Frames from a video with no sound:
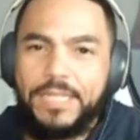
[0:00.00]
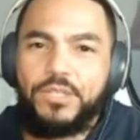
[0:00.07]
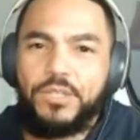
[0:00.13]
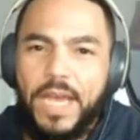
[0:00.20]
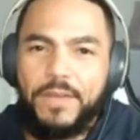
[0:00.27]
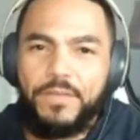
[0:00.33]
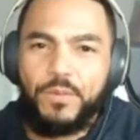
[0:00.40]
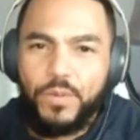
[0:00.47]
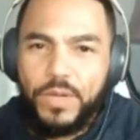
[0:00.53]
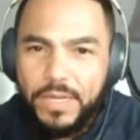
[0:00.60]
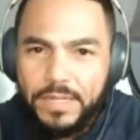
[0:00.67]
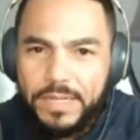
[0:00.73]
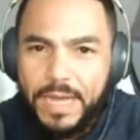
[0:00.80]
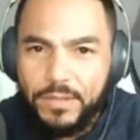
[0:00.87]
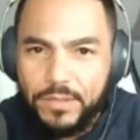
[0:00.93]
you have them
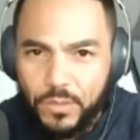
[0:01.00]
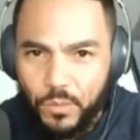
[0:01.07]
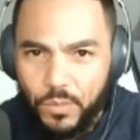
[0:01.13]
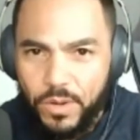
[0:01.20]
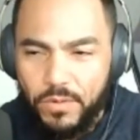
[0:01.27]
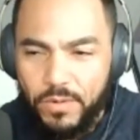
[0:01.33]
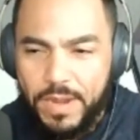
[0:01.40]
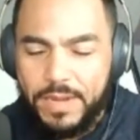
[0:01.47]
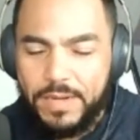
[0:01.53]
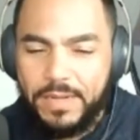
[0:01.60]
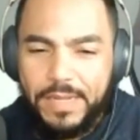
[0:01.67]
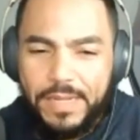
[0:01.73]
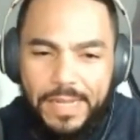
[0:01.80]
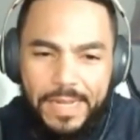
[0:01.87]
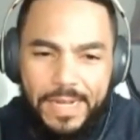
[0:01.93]
written down somewhere, right?
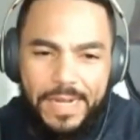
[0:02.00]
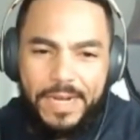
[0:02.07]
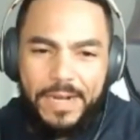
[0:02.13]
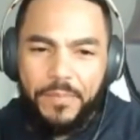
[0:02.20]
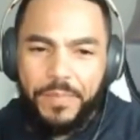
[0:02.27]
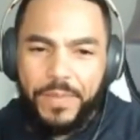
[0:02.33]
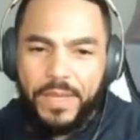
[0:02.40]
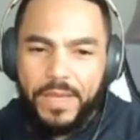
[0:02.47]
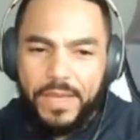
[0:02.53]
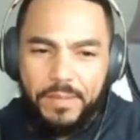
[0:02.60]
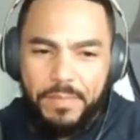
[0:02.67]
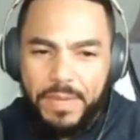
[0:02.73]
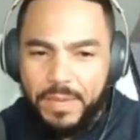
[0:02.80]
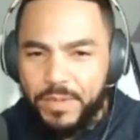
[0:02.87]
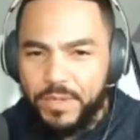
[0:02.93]

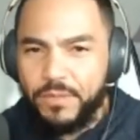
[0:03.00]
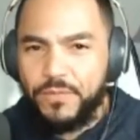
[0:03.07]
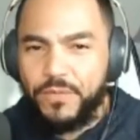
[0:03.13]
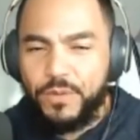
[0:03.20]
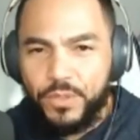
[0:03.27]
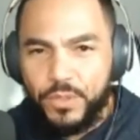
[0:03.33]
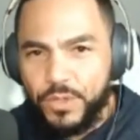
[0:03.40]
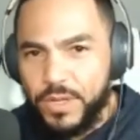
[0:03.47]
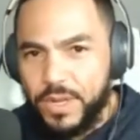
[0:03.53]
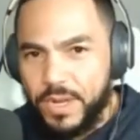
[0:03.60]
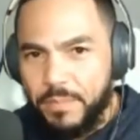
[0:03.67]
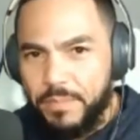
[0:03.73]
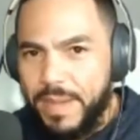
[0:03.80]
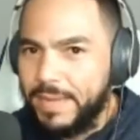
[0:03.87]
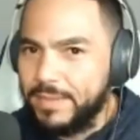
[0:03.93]
And maybe in the future you can
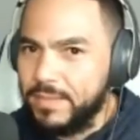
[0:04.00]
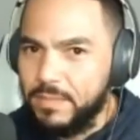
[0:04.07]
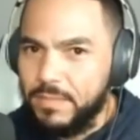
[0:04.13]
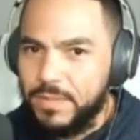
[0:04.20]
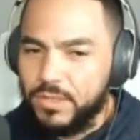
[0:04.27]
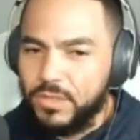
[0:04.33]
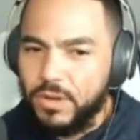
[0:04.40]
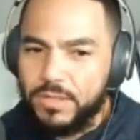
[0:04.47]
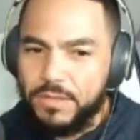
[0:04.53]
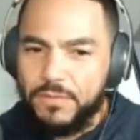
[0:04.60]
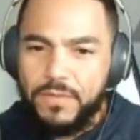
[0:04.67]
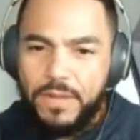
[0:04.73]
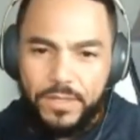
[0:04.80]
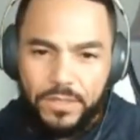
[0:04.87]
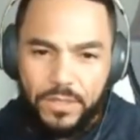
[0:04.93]
come back to them and start to
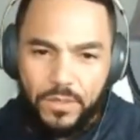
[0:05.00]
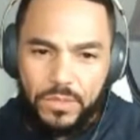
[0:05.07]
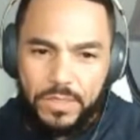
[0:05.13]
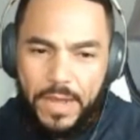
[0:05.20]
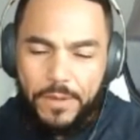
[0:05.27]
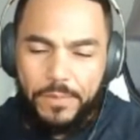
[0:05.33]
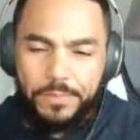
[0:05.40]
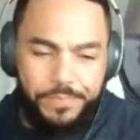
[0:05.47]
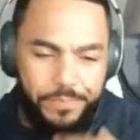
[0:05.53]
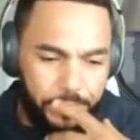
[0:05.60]
flesh those out.